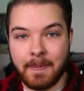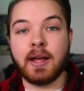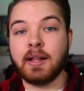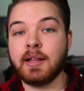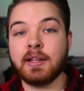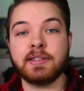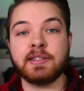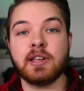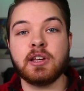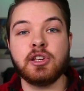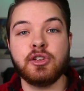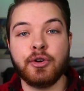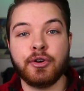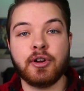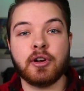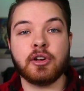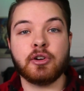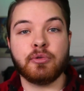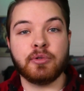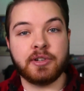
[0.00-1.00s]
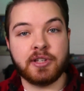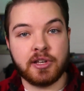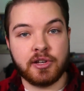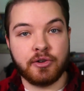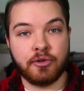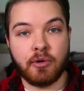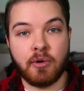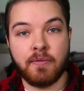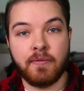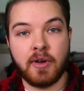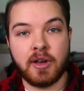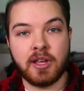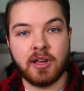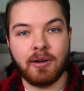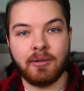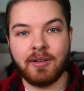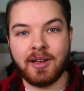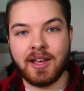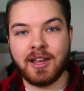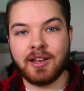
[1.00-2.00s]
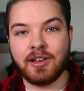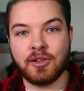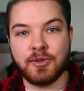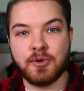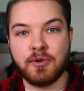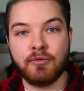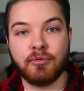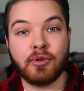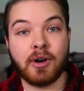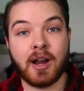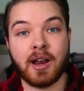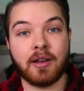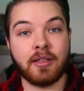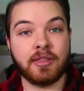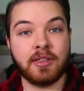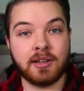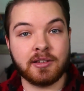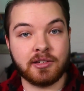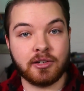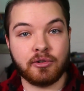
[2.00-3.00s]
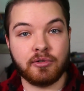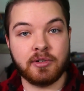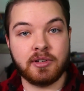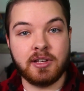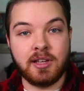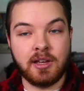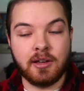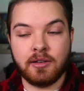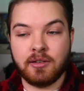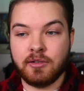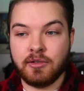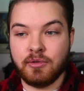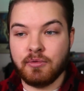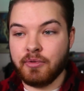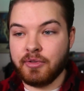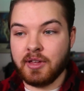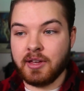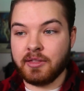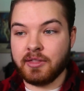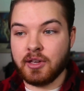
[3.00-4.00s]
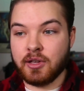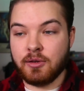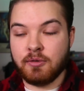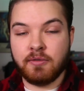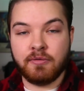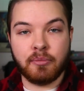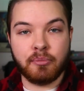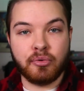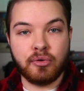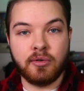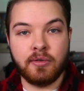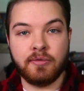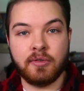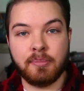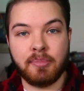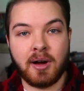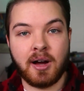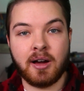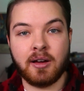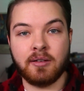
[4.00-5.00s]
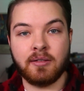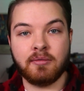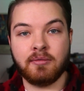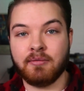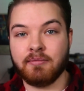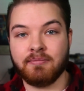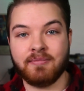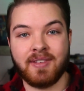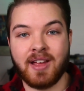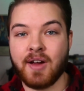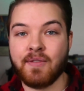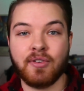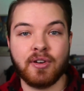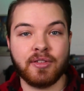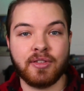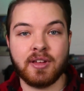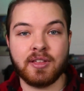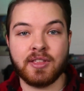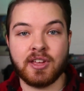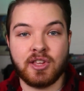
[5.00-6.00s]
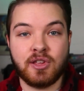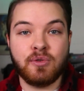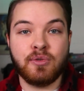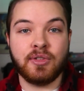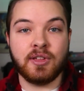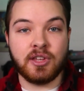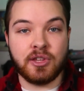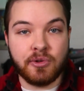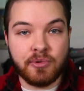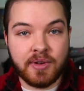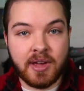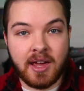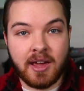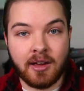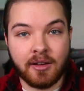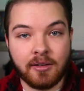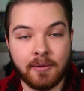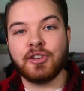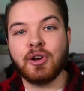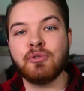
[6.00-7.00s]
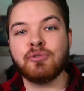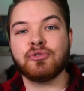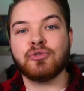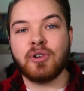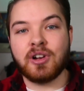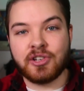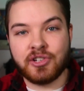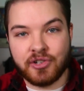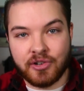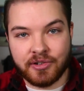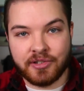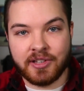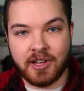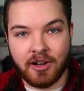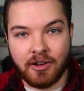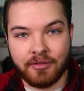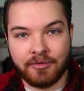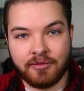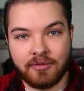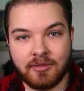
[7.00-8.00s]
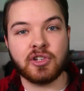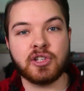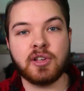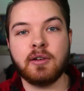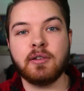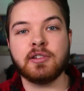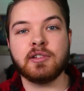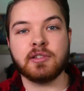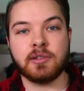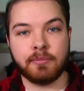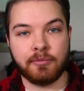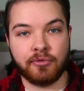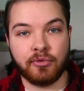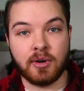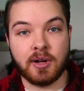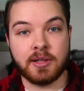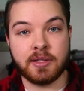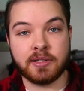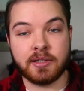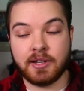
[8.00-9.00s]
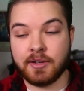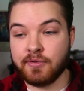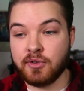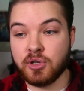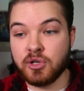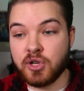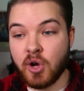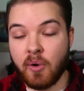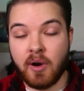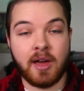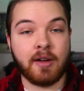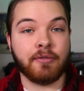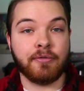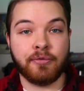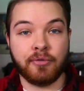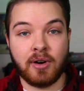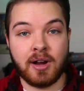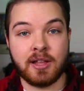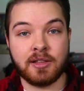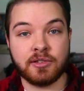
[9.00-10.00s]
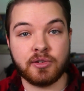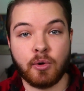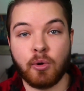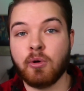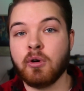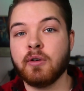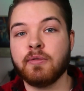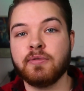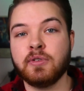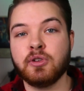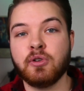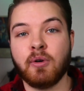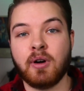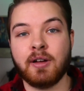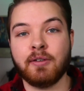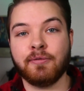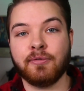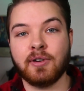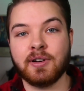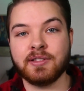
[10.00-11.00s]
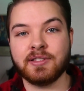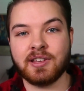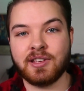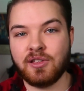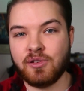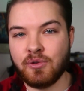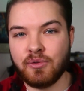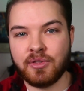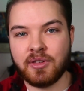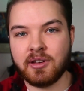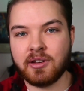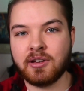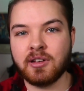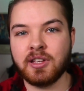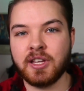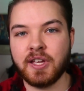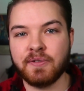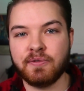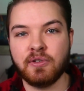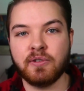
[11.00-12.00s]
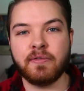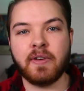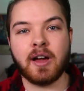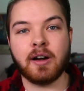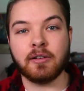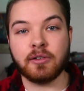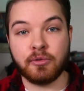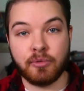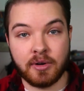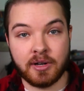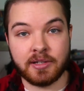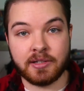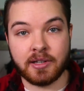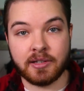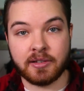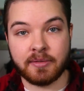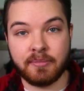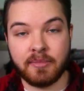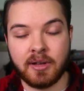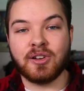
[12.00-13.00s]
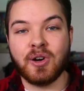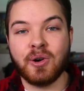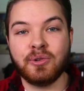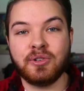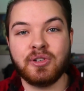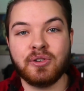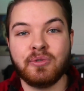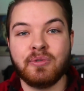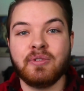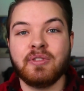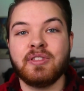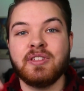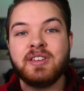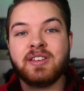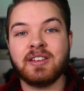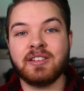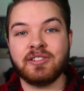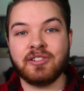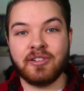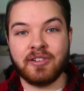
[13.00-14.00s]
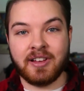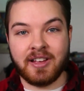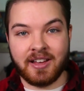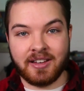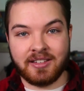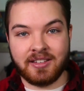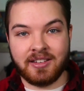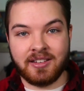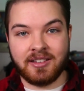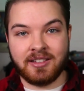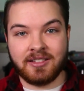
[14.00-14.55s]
Now let's say you're going to critique your own video and you've run out of things to critique. You think that you have improved upon everything that you think you can. Don't trust yourself. Share it to some friends. If you don't have friends, or if you don't have friends that you think could give you valid criticism, go to the internet.